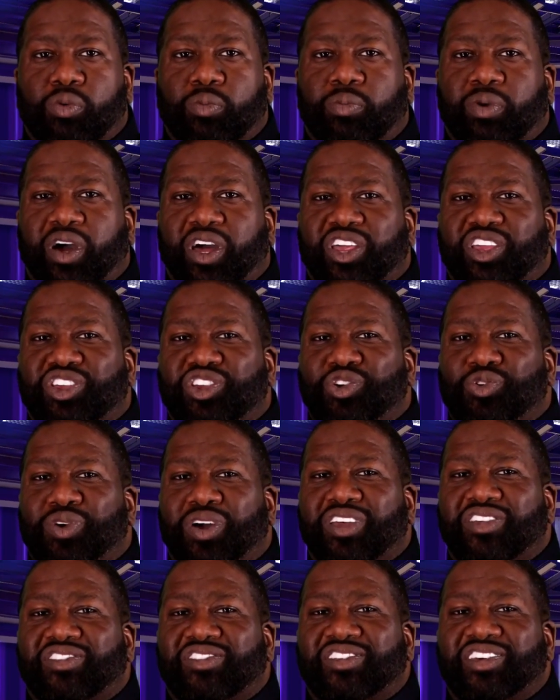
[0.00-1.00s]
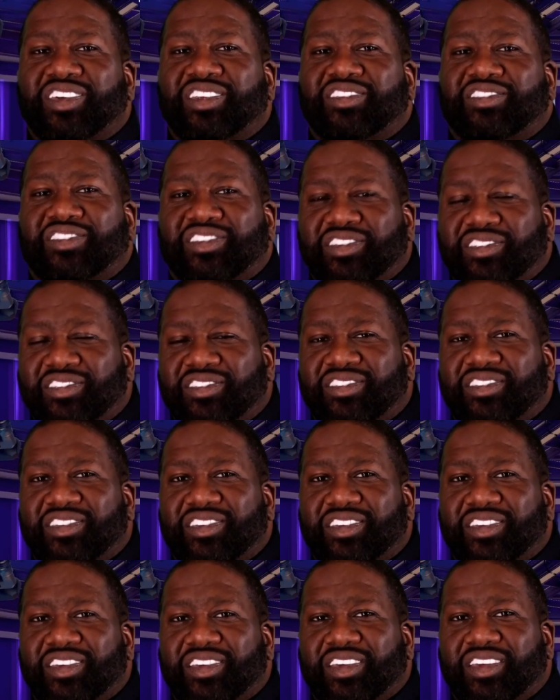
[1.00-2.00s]
But U.S. citizens
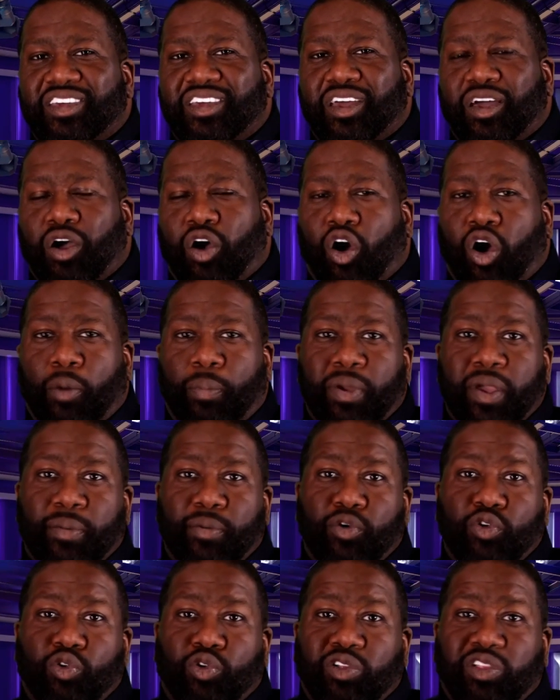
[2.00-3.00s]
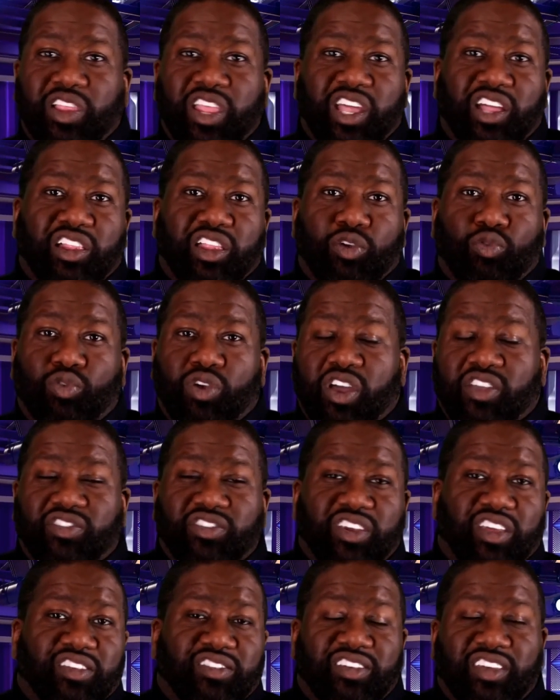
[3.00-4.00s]
or people who can legally
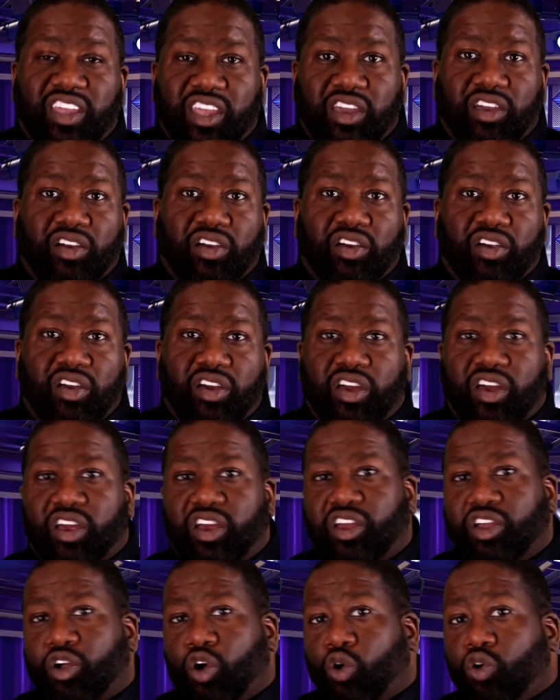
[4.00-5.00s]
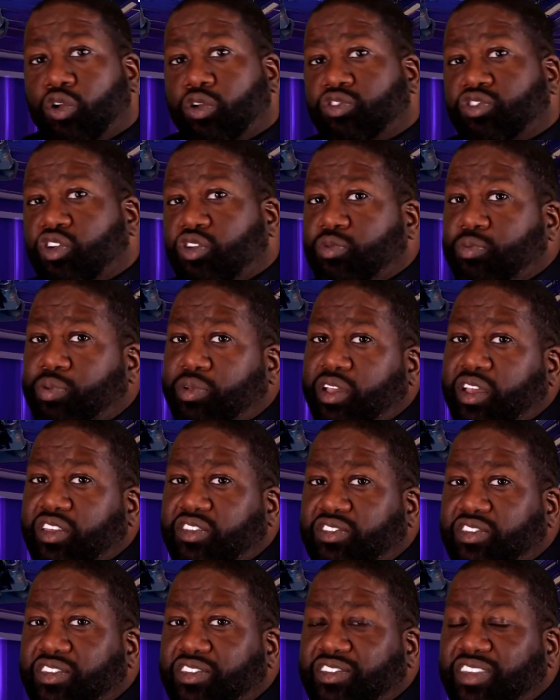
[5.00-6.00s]
residence here go to certain
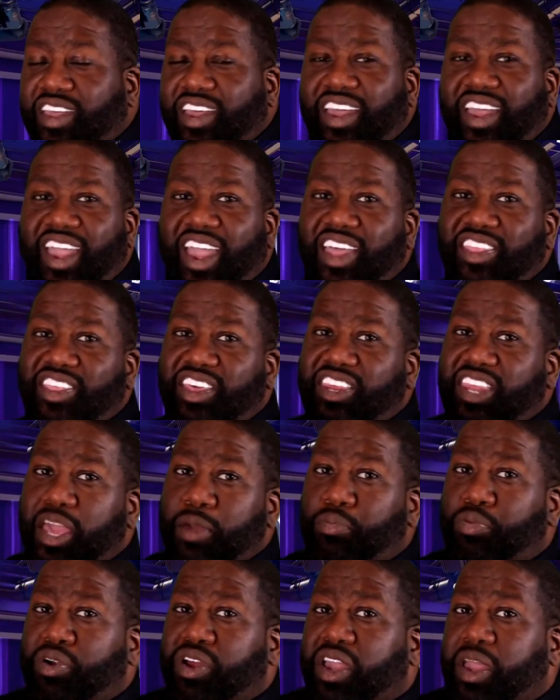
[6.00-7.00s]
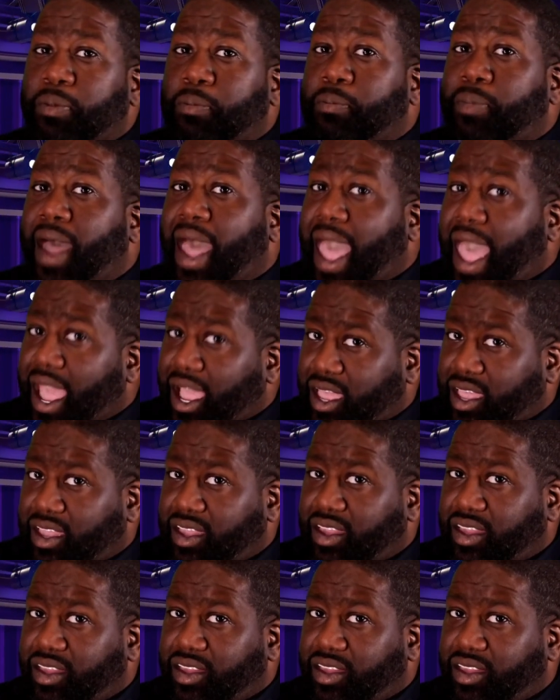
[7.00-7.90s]
places and then they bring it back.